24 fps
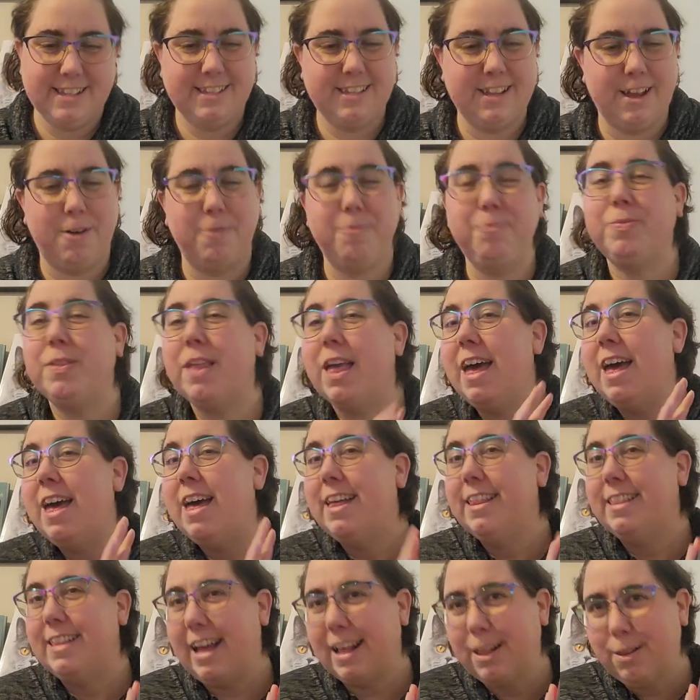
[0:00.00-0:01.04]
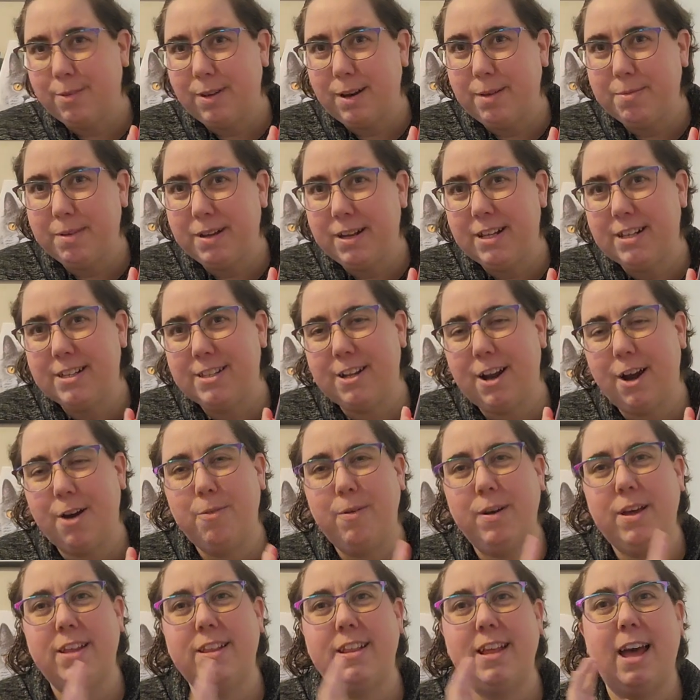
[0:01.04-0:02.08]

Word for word: So, that's what I'm going to start with.